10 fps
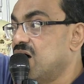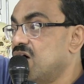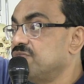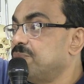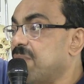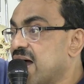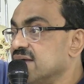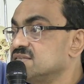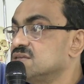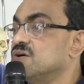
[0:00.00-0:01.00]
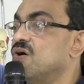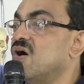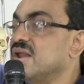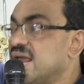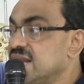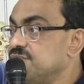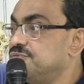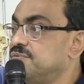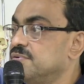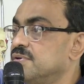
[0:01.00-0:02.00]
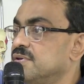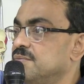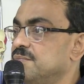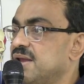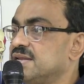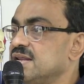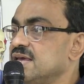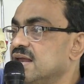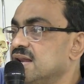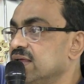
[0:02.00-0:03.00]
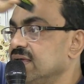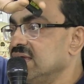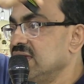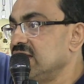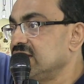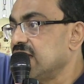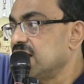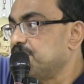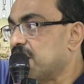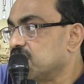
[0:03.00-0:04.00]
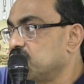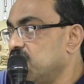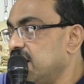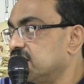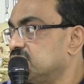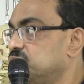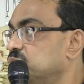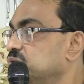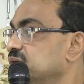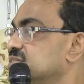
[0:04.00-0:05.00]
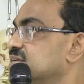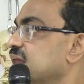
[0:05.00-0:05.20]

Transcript: of pus or any material, it can percolate through this